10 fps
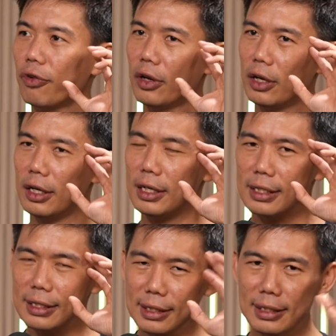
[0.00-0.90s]
of
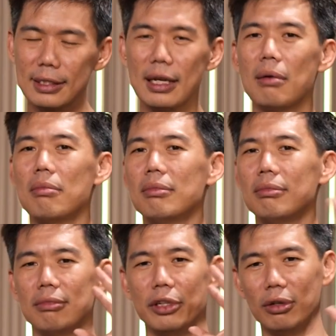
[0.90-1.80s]

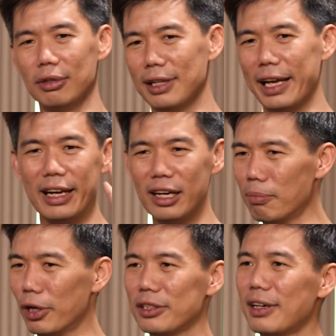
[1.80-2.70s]
some lightning
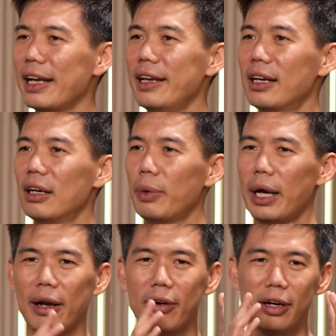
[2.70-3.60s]
in the bottle idea
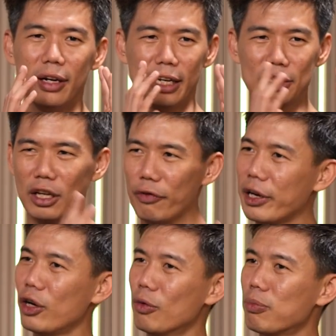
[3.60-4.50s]
where they're
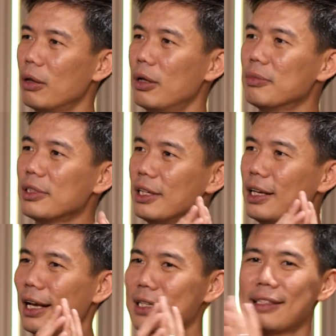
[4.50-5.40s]
solving their own problems,
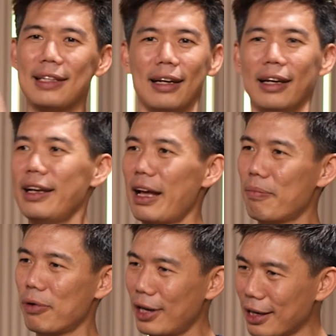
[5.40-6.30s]
and suddenly
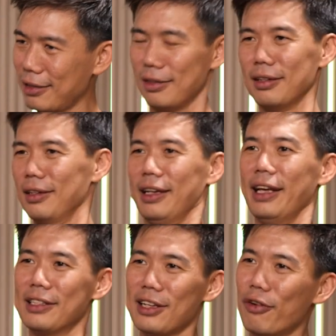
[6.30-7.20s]
that product
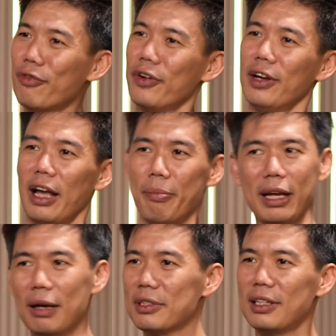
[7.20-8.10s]
hits off
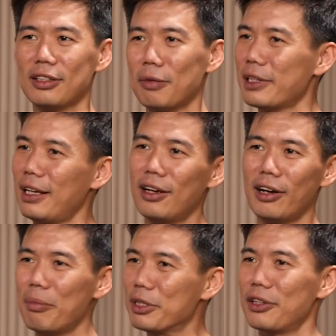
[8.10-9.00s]
and becomes the top
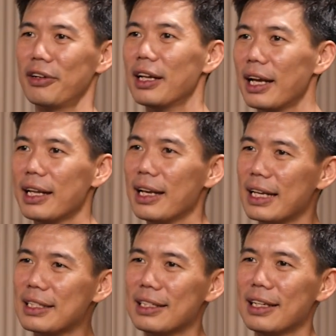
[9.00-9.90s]
seller on Amazon. Right, like I
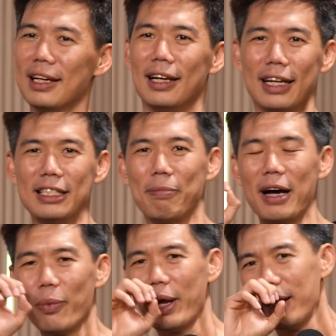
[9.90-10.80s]
think that's the
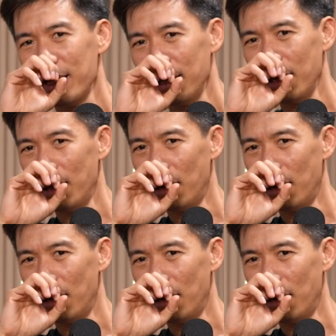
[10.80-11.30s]
part where